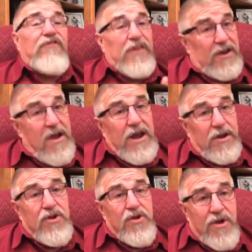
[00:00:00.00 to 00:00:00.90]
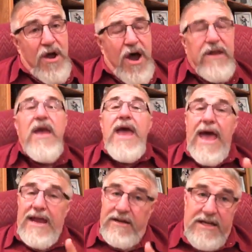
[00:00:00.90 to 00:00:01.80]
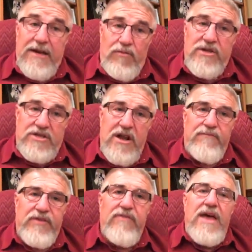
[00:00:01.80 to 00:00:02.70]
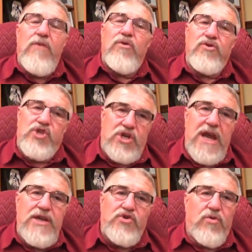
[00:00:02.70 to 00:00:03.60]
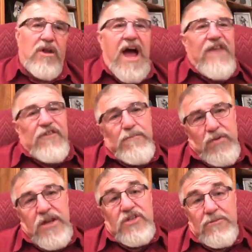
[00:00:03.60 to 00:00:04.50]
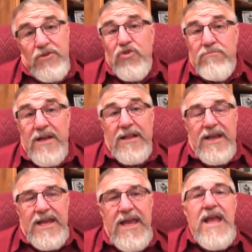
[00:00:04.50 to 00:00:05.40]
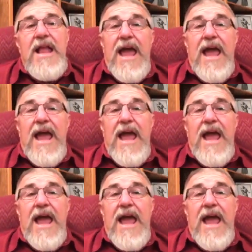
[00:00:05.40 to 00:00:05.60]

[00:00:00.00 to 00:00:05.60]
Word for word: figure out who you're not and get with something that will change your life and bring some humility